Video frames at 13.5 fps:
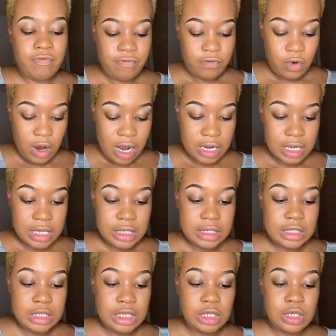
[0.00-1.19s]
For our
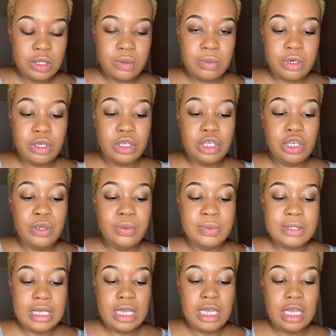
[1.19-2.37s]
concealer, we're
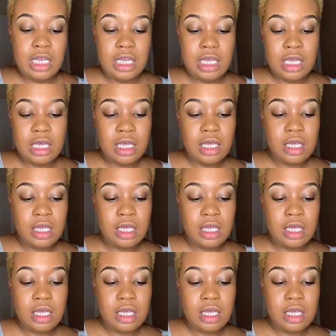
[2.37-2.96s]
using